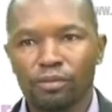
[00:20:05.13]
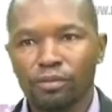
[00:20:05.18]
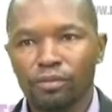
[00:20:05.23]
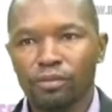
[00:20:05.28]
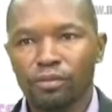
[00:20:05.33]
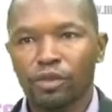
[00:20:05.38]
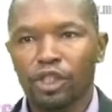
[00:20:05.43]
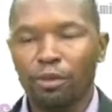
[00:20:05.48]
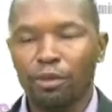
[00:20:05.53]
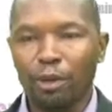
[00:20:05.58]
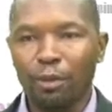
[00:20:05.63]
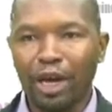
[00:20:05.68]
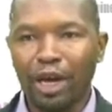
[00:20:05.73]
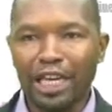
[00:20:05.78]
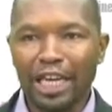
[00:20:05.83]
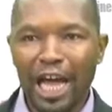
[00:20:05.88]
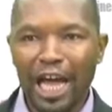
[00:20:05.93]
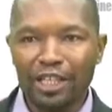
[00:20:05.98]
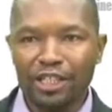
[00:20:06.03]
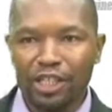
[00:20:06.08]
Remember
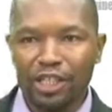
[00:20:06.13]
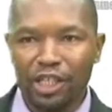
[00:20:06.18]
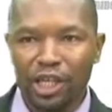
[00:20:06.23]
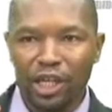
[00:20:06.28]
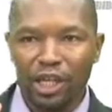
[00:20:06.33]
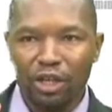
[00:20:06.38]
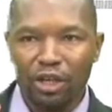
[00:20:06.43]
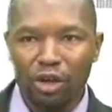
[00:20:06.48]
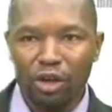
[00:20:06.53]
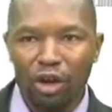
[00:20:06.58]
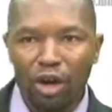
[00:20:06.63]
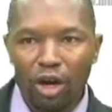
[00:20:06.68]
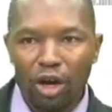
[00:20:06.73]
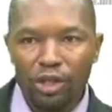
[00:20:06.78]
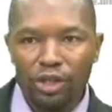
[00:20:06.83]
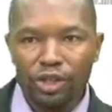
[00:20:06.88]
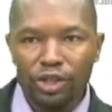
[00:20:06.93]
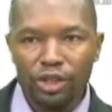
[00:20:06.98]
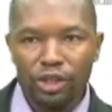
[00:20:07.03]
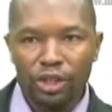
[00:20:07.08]
that the
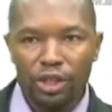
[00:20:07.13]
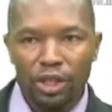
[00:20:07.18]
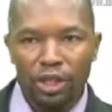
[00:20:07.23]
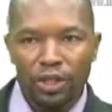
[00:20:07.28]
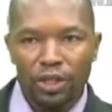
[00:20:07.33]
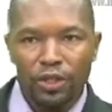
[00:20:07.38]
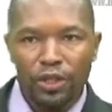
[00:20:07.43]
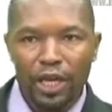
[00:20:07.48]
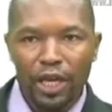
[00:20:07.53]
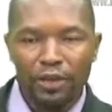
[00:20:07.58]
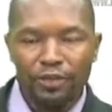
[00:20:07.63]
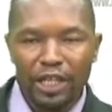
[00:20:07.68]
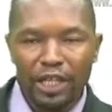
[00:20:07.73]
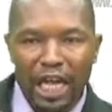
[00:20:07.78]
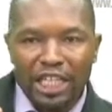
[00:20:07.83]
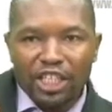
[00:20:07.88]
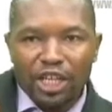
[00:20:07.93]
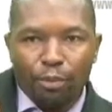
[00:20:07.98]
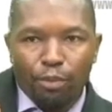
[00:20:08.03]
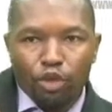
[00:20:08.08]
notch serves
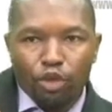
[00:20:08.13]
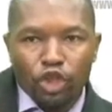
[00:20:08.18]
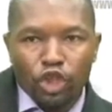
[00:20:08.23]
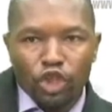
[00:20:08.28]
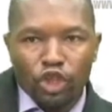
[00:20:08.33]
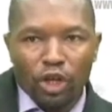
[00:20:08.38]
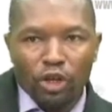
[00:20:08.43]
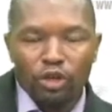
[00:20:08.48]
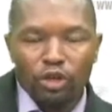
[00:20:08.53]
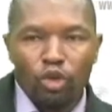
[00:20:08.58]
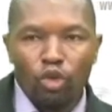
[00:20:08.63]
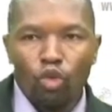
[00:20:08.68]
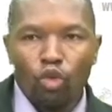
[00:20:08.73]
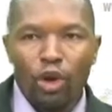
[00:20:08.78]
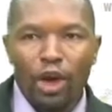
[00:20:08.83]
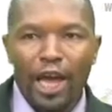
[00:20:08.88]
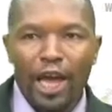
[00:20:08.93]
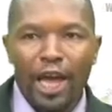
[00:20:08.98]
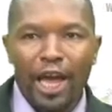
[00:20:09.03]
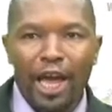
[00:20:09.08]
as the position
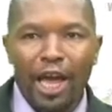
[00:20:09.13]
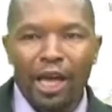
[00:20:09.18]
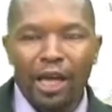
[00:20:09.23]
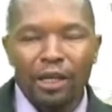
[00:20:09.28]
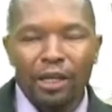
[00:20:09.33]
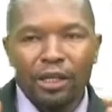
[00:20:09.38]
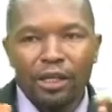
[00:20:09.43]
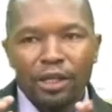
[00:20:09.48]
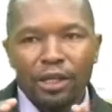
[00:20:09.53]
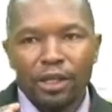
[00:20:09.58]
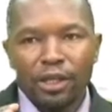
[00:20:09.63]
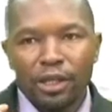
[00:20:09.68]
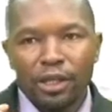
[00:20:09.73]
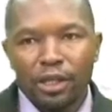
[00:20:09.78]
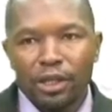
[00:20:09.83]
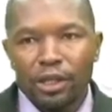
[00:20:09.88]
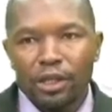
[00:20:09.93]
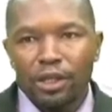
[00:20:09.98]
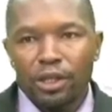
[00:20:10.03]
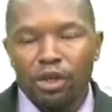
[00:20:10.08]
where
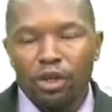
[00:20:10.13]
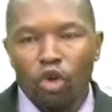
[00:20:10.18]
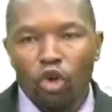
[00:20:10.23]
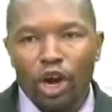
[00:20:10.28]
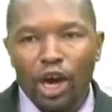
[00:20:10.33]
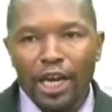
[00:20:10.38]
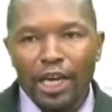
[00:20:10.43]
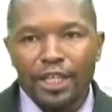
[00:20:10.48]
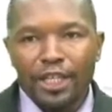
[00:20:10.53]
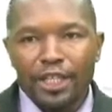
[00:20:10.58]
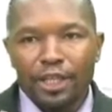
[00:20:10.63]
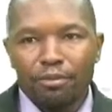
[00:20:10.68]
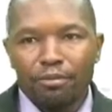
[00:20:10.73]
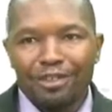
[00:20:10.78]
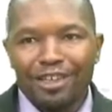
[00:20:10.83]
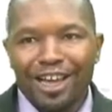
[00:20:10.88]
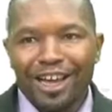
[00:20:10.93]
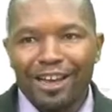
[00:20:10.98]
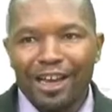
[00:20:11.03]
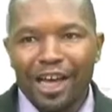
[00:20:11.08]
the organism
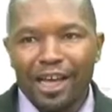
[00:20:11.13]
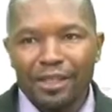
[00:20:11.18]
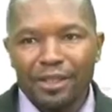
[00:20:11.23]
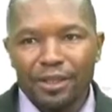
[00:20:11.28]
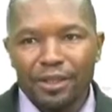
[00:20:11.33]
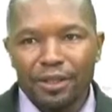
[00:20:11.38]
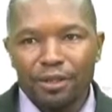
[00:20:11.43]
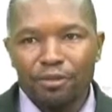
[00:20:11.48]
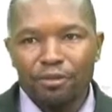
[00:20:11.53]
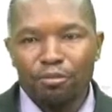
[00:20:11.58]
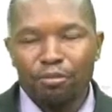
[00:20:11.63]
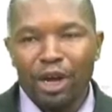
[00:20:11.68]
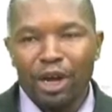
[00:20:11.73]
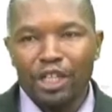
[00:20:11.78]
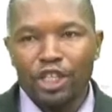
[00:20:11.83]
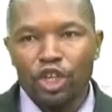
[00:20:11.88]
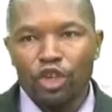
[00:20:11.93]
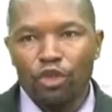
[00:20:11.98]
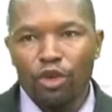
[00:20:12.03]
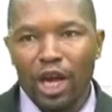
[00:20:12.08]
gathers
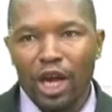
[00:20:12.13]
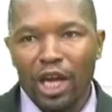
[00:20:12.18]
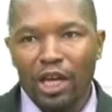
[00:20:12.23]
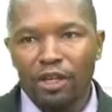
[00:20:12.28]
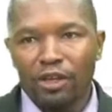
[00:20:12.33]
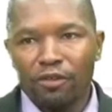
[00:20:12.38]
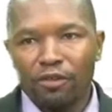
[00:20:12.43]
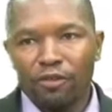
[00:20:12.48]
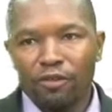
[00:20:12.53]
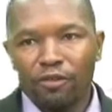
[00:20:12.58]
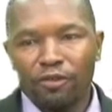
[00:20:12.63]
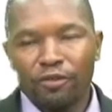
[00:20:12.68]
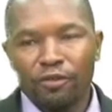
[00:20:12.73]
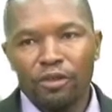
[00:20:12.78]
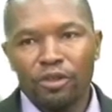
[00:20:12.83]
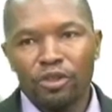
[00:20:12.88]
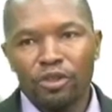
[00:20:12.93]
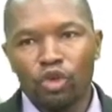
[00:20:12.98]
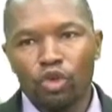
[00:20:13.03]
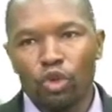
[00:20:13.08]
material
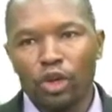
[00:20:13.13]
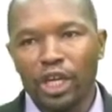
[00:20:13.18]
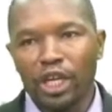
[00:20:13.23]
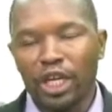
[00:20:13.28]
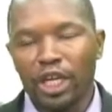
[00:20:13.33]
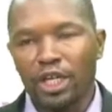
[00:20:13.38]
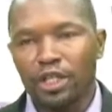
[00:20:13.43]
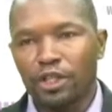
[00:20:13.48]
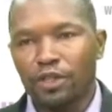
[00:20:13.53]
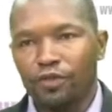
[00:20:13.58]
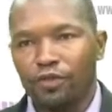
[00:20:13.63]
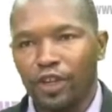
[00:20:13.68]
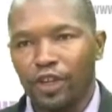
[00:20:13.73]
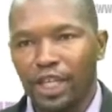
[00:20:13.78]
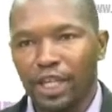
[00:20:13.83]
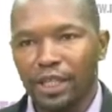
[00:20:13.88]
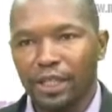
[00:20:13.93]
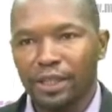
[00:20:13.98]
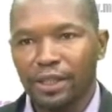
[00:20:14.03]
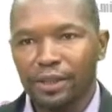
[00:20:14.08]
during its
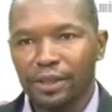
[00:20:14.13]
feeding.